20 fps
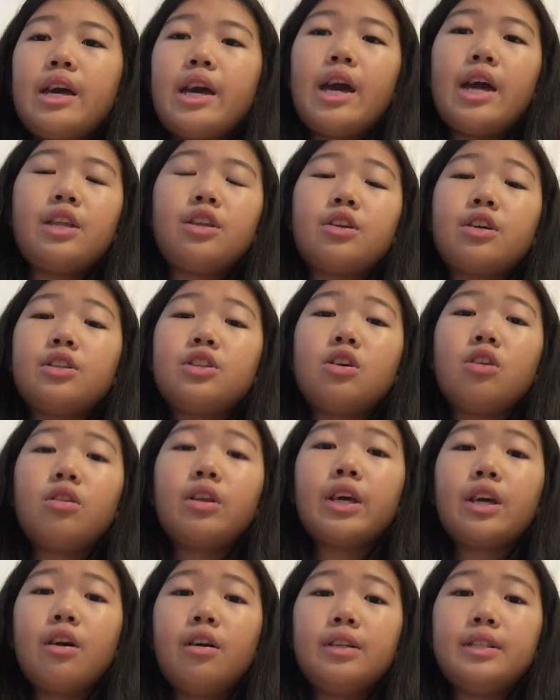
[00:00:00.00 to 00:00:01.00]
And you can
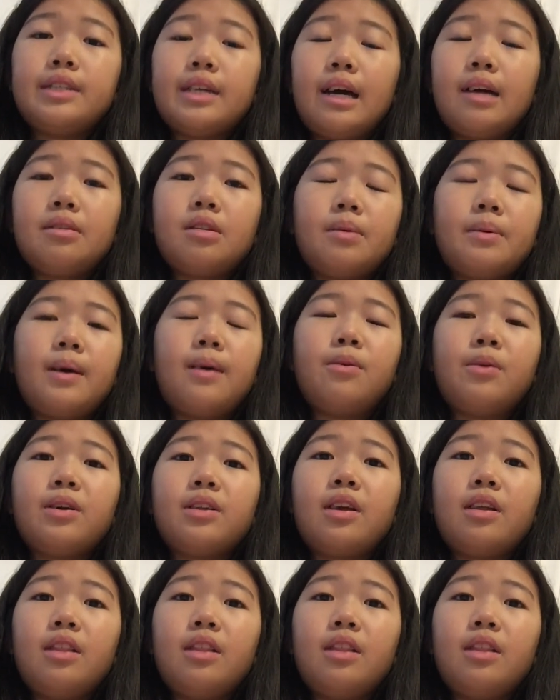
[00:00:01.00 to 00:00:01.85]
totally go in depth about where they